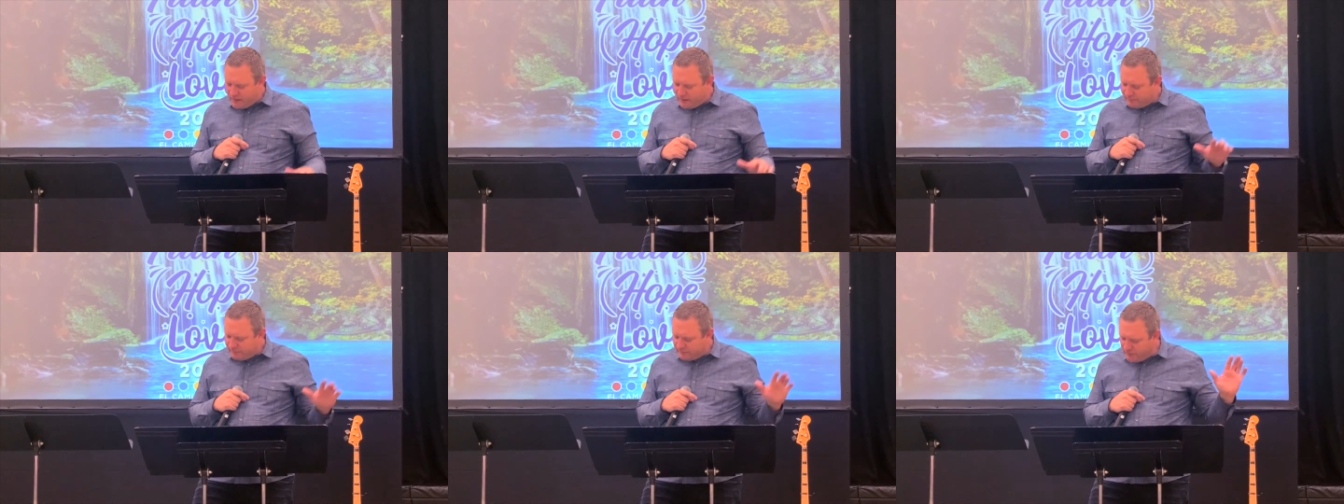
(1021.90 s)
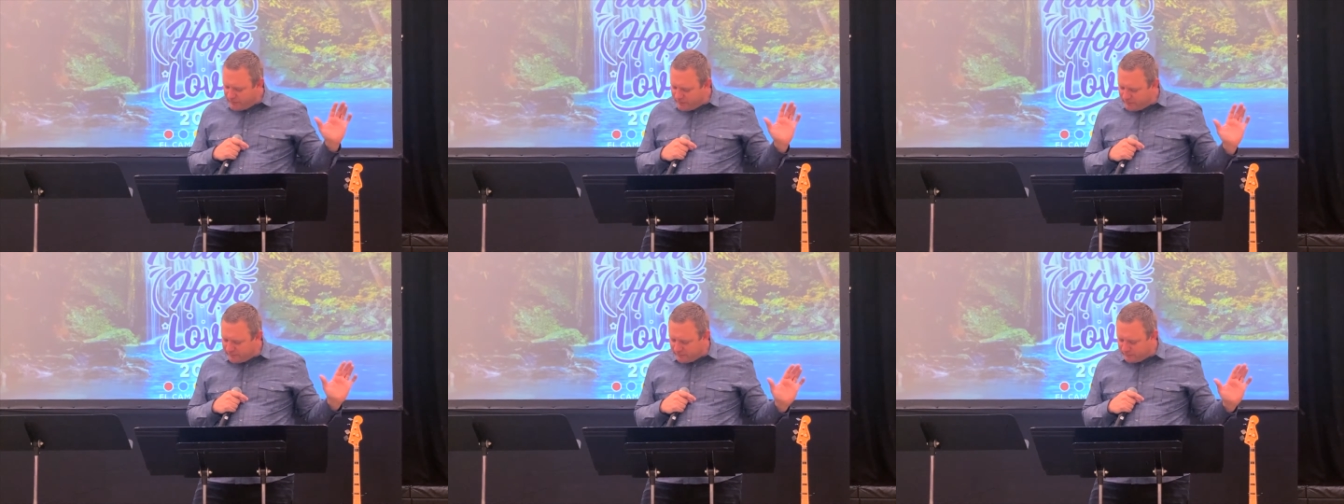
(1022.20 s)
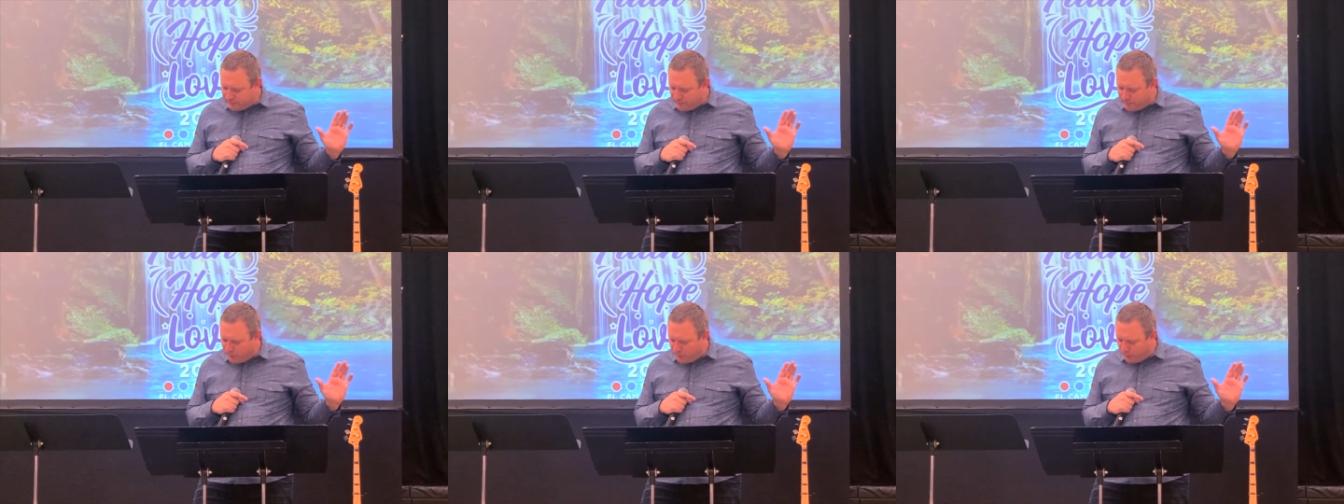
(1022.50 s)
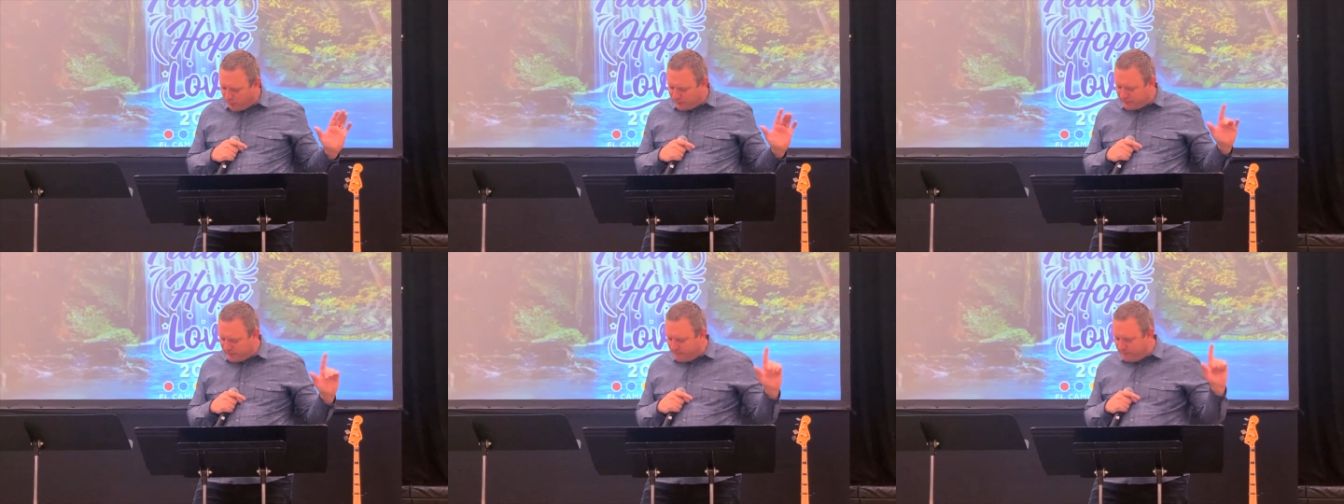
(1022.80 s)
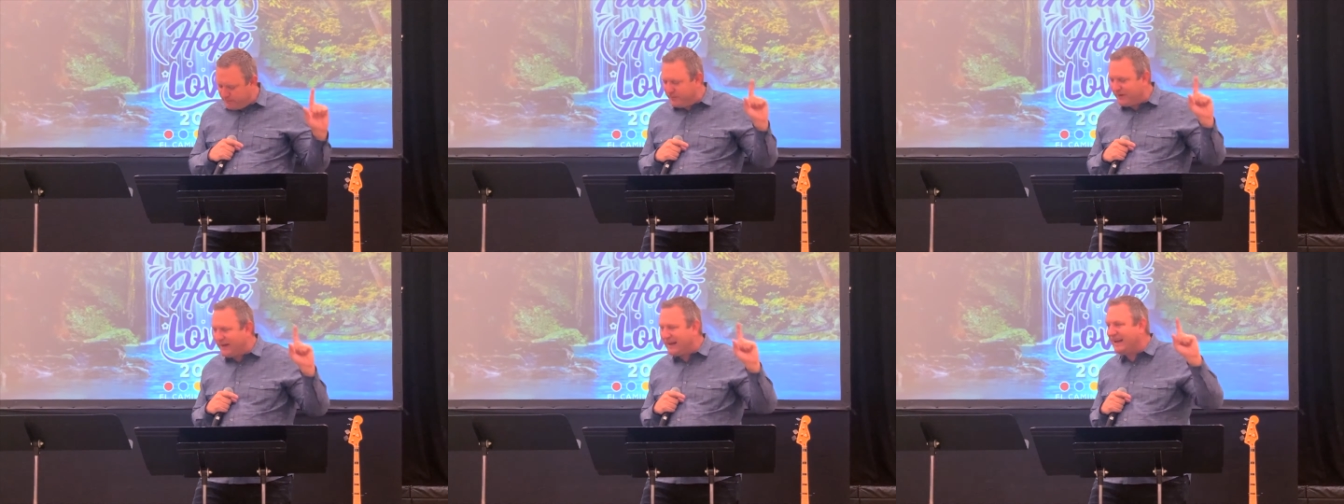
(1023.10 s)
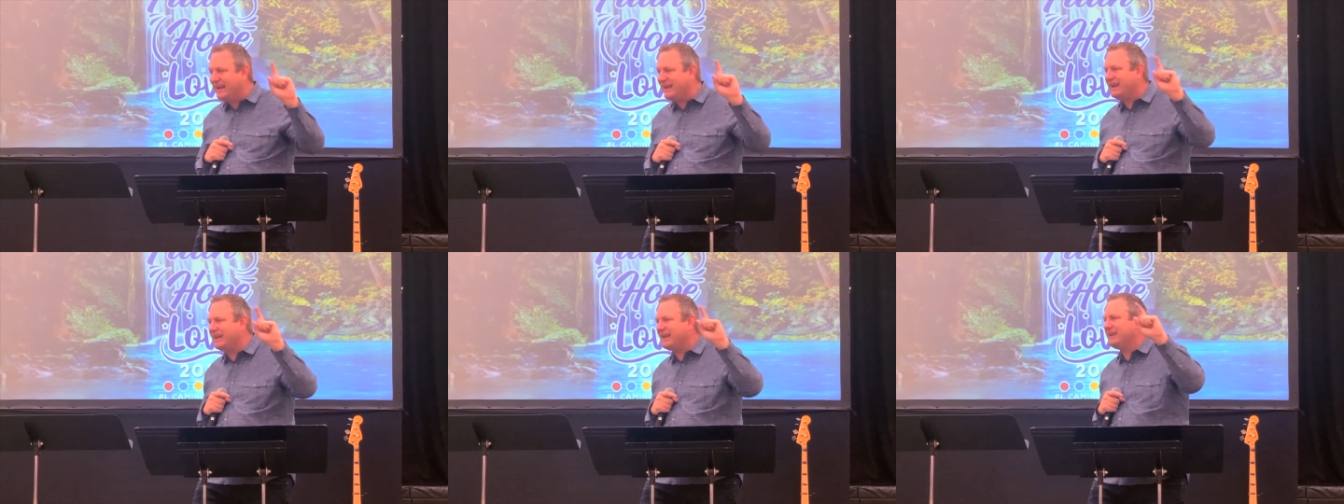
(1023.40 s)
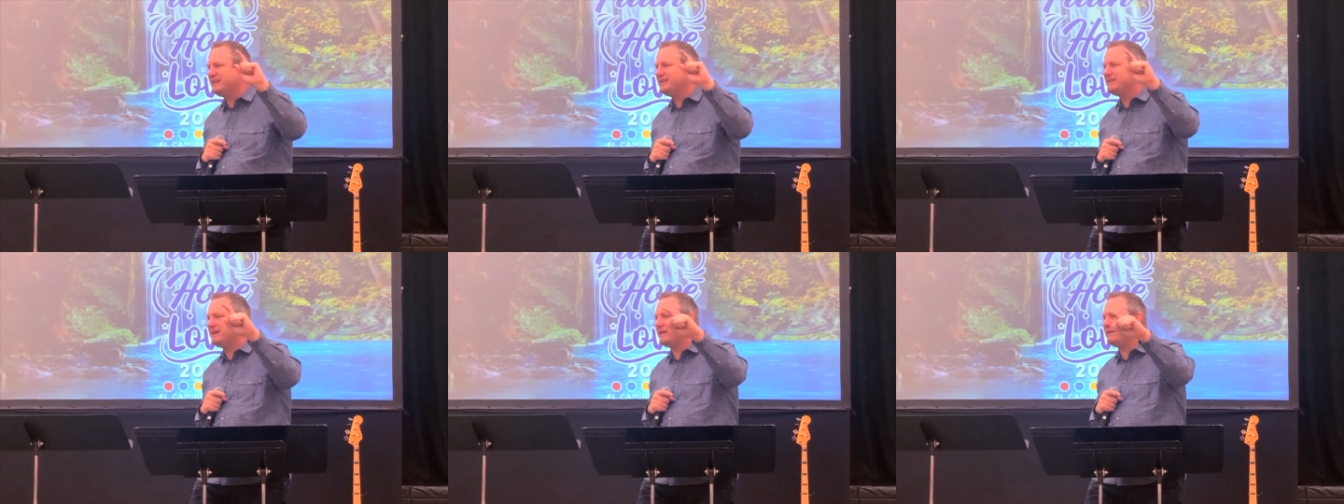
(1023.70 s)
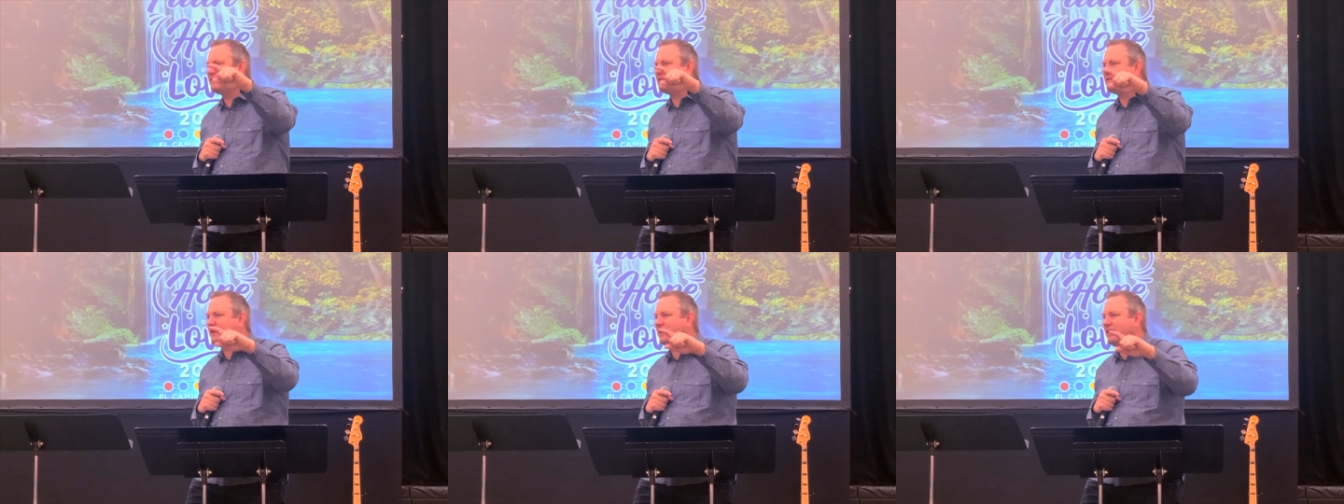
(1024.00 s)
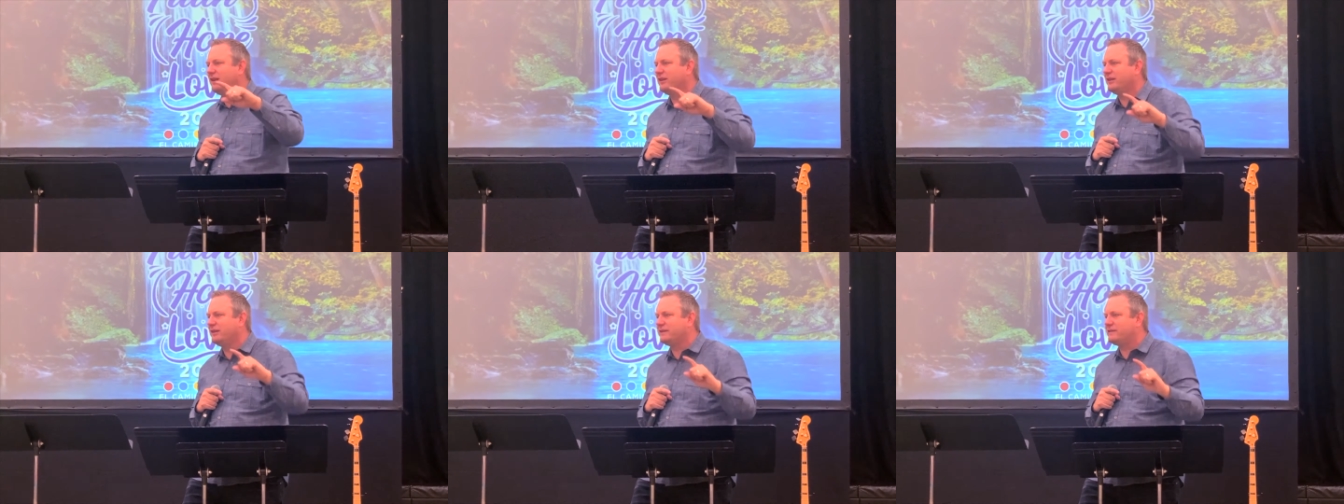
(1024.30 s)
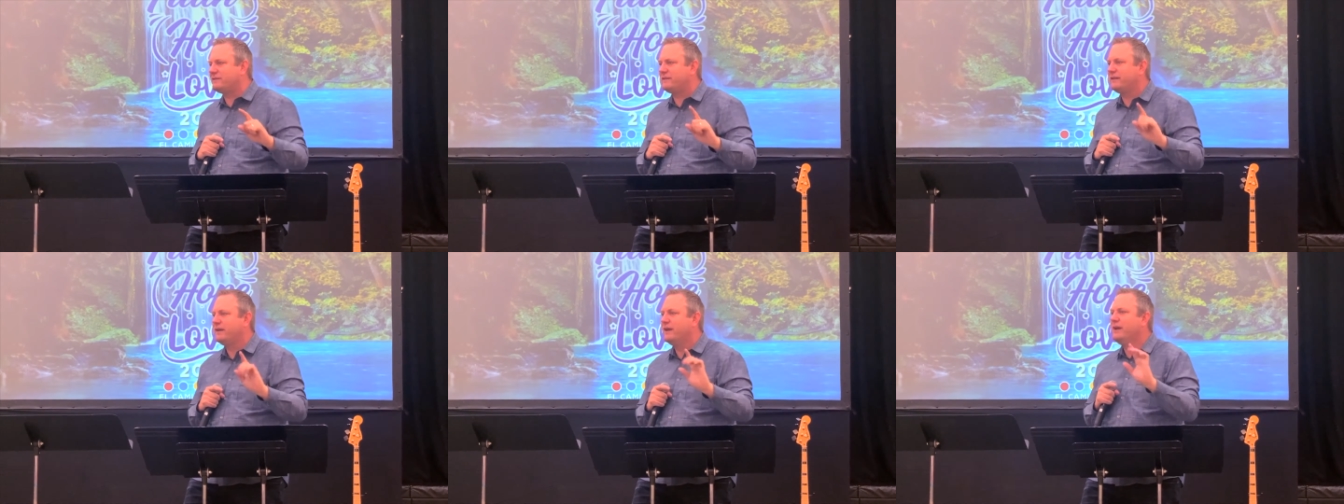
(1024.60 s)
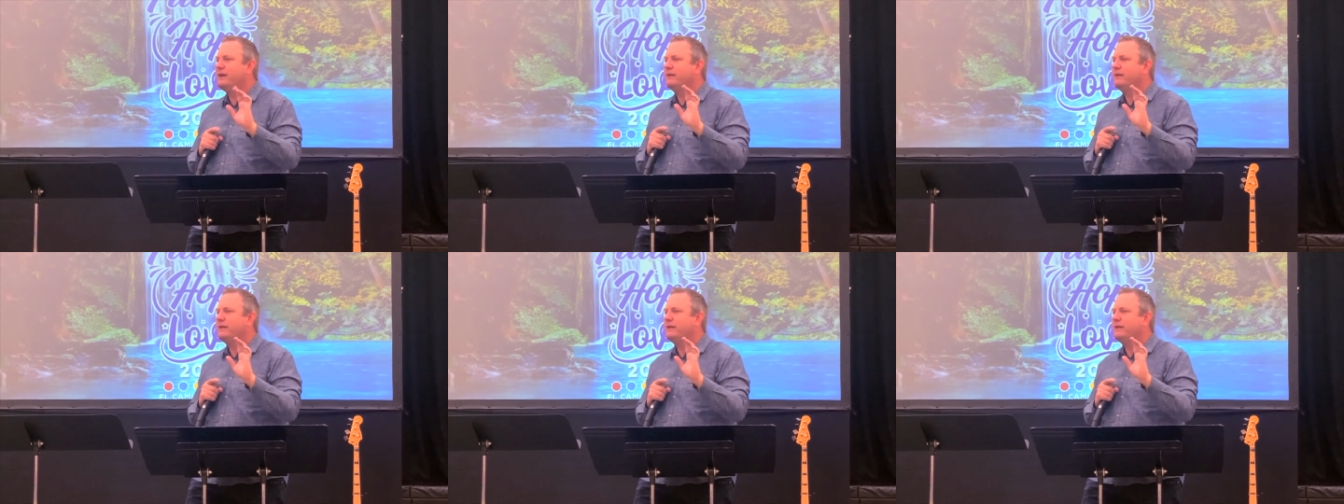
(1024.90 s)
So this is important, but it does tell us